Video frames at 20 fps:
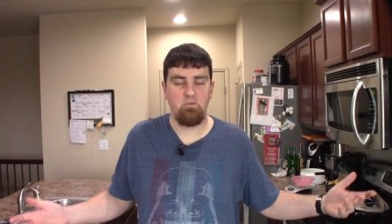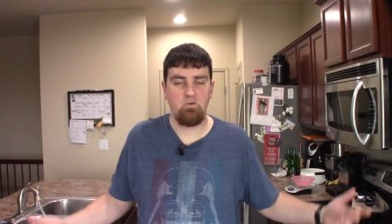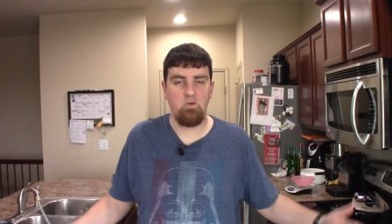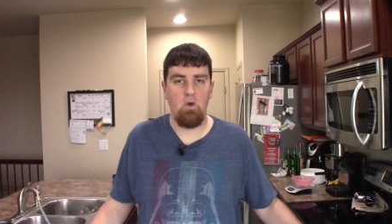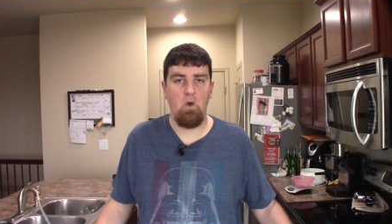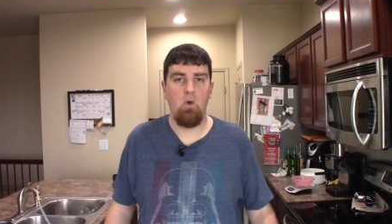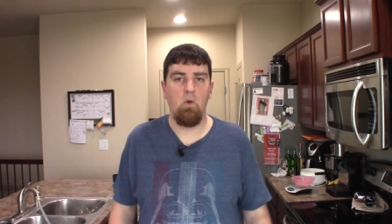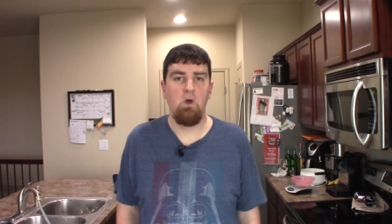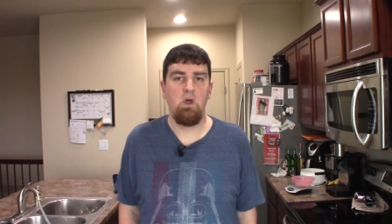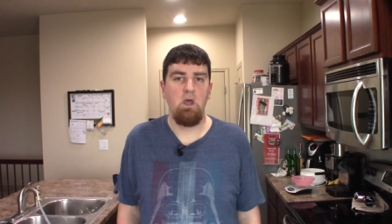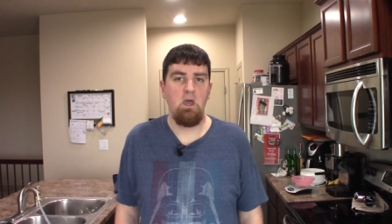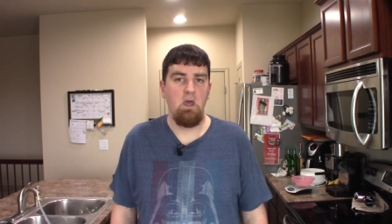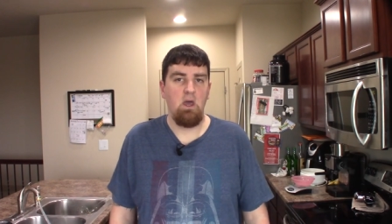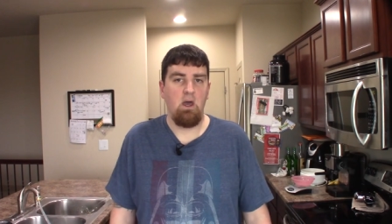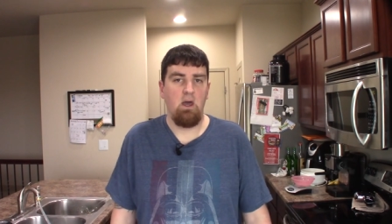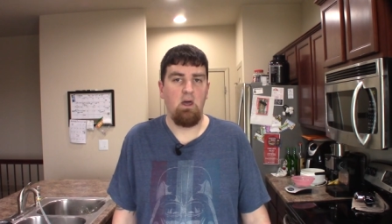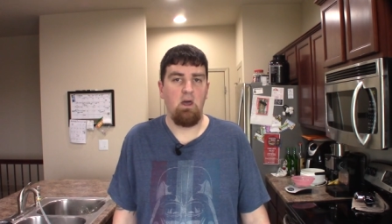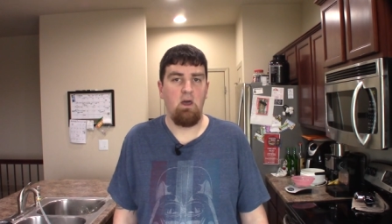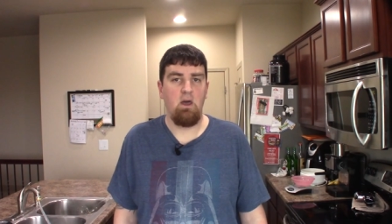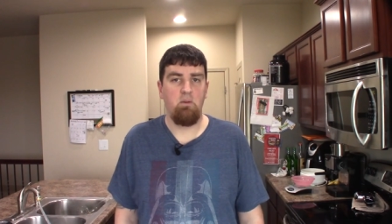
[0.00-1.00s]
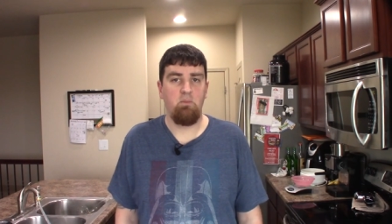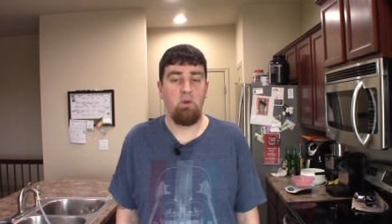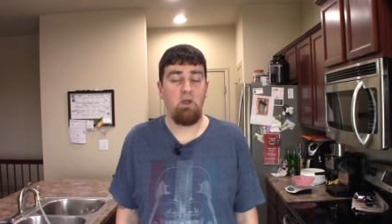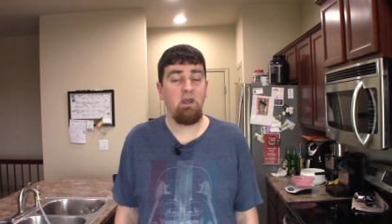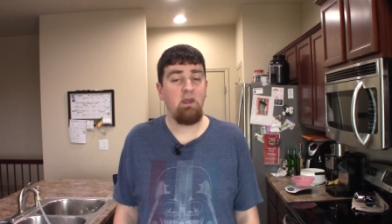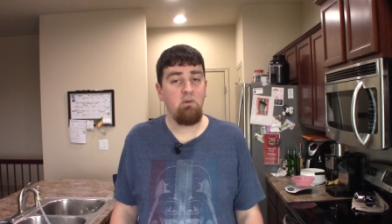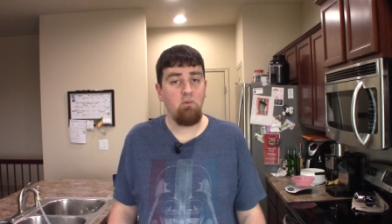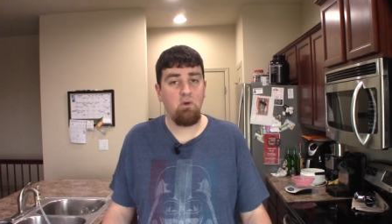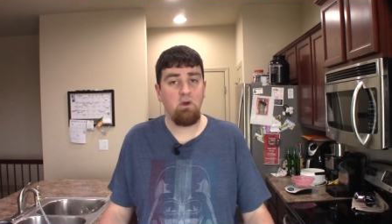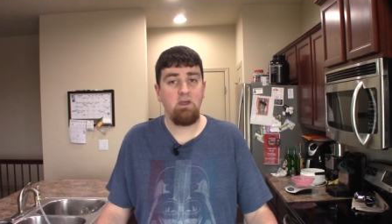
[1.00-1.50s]
So, uh,
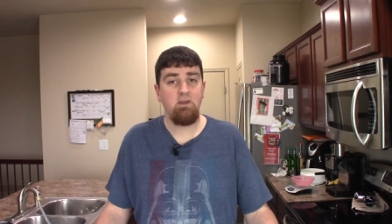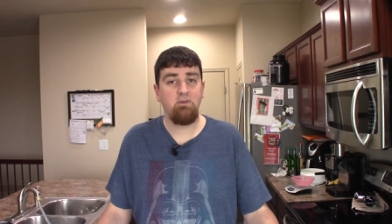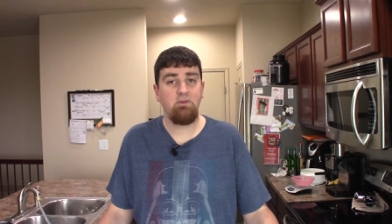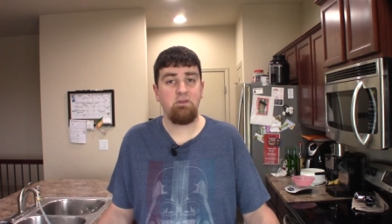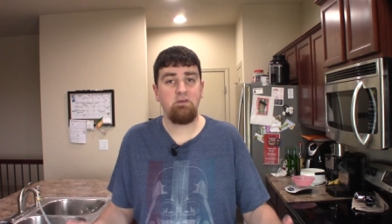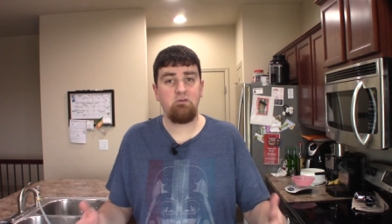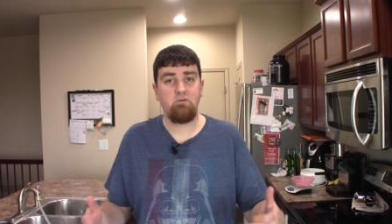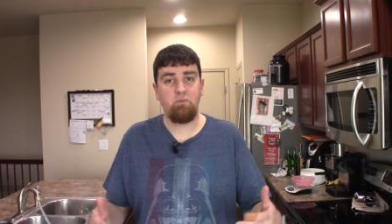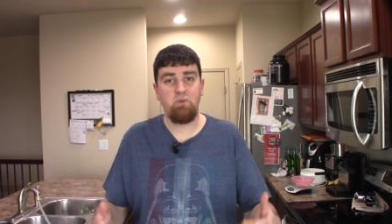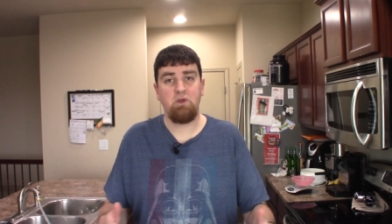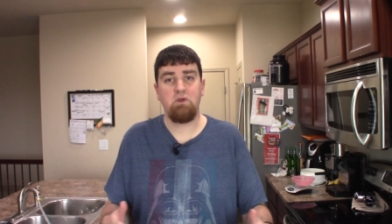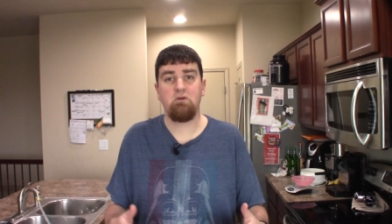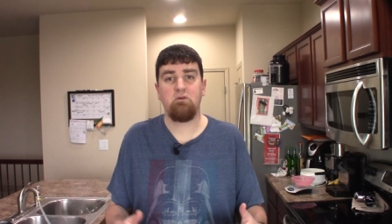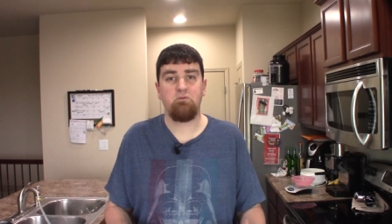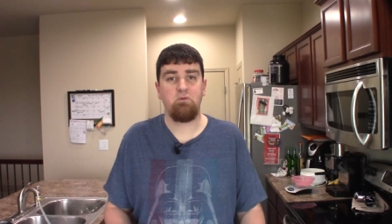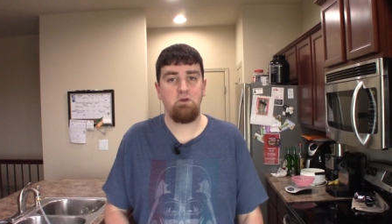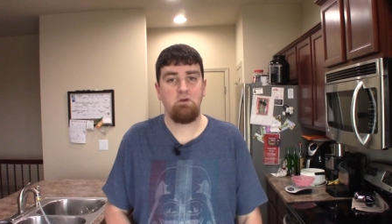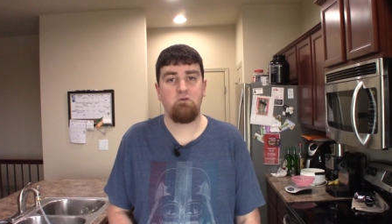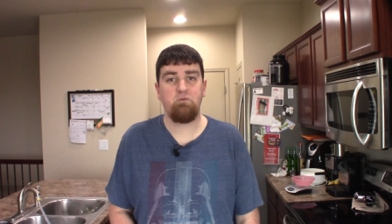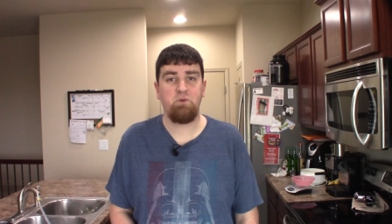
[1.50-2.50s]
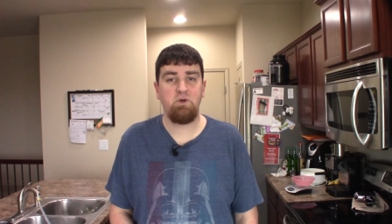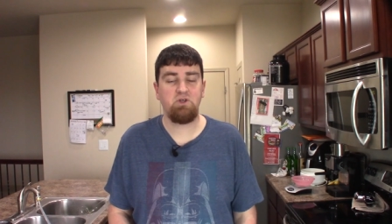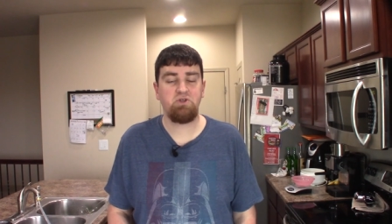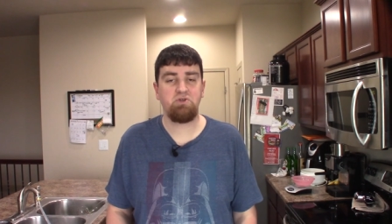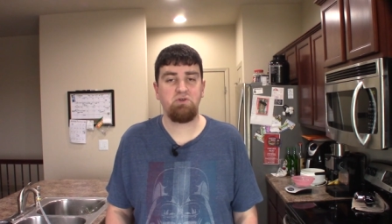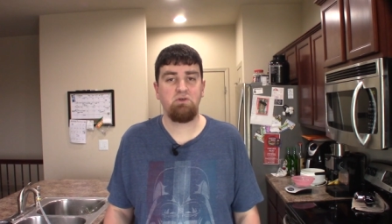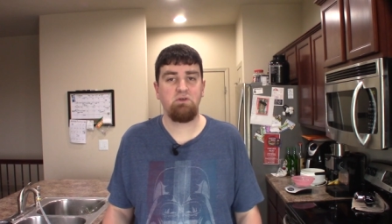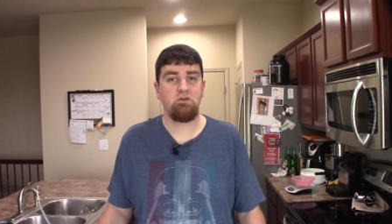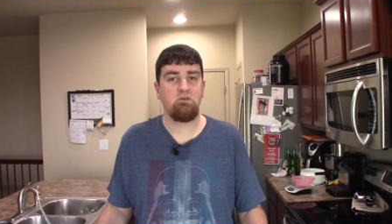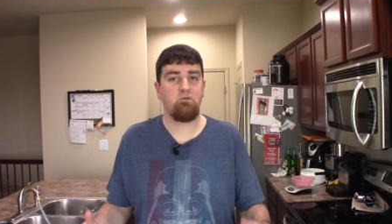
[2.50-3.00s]
but anyway, this beer is very special.